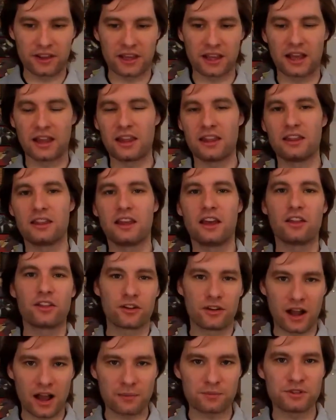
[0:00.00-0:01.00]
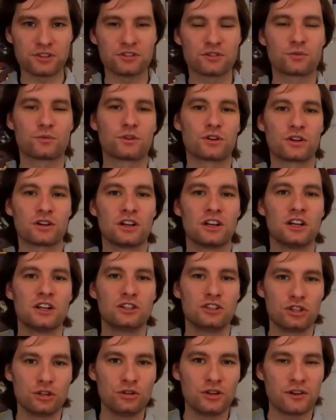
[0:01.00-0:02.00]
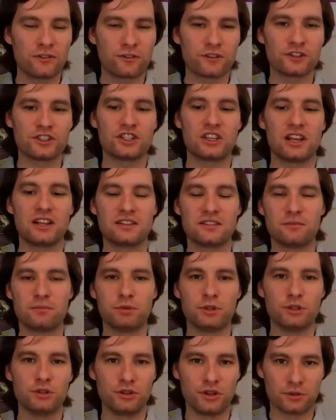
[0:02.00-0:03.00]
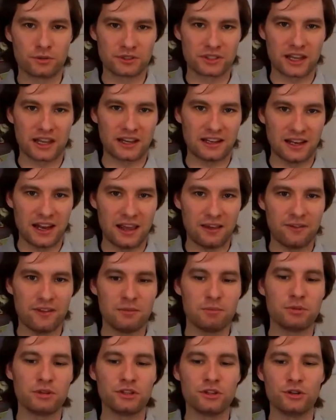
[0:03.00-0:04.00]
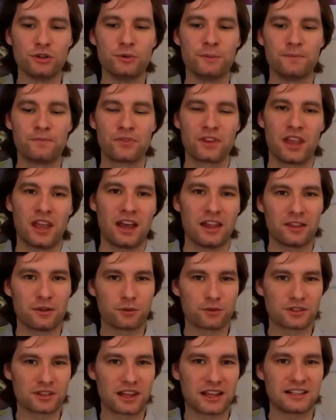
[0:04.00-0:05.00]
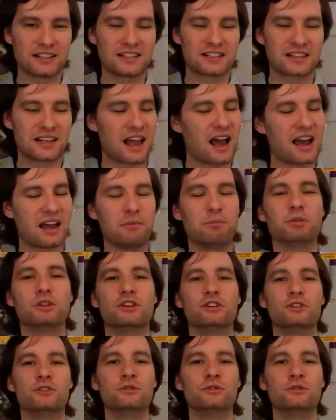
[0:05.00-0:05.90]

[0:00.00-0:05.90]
And then the other options were two different shades of blue. There was like navy blue and there was like sky blue.